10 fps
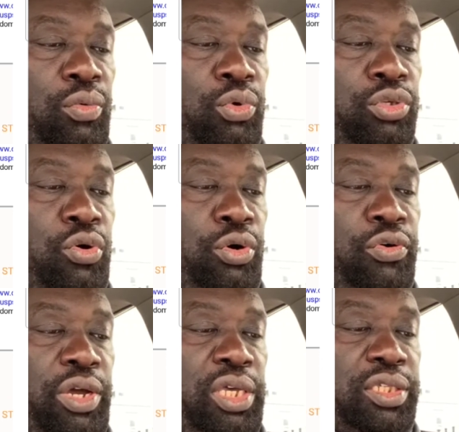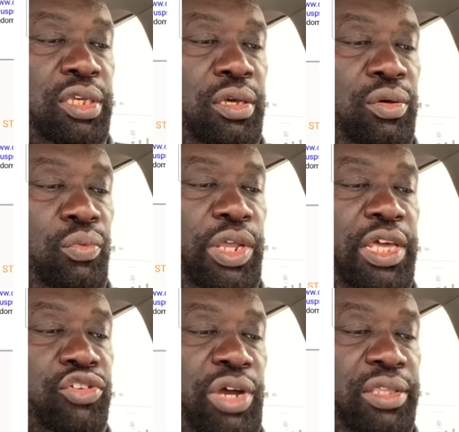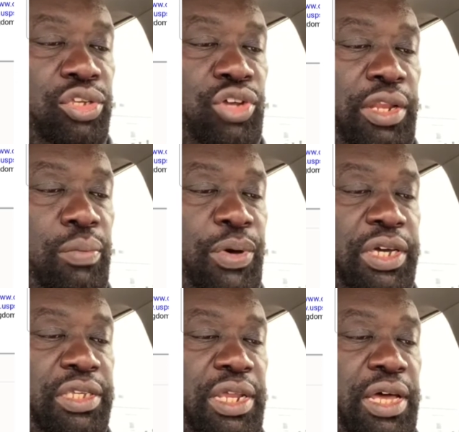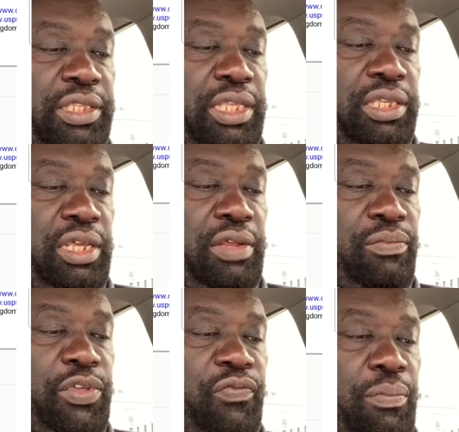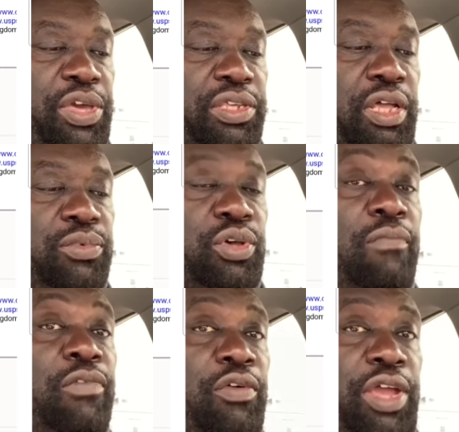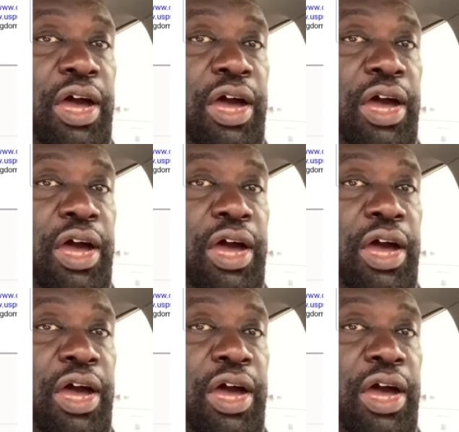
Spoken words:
would go crazy when they try to track their package and not getting any information. So I'm very